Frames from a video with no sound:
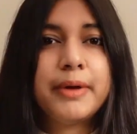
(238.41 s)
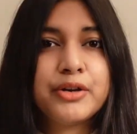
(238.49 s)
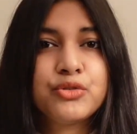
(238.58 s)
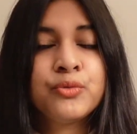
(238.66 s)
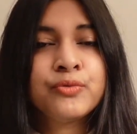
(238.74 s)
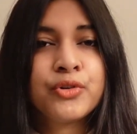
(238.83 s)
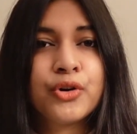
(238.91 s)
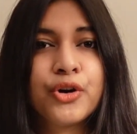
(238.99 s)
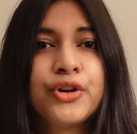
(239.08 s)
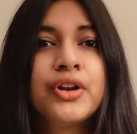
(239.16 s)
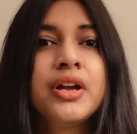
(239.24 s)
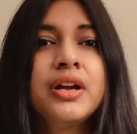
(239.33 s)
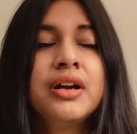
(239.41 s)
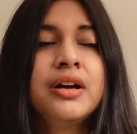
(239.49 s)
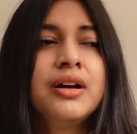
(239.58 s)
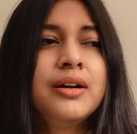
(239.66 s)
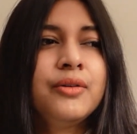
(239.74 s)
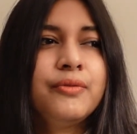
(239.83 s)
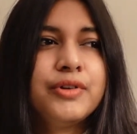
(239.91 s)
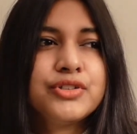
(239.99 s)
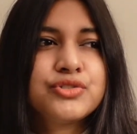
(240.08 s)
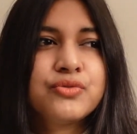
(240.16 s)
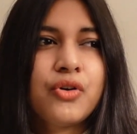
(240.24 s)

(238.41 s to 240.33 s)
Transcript: bedroom floor, which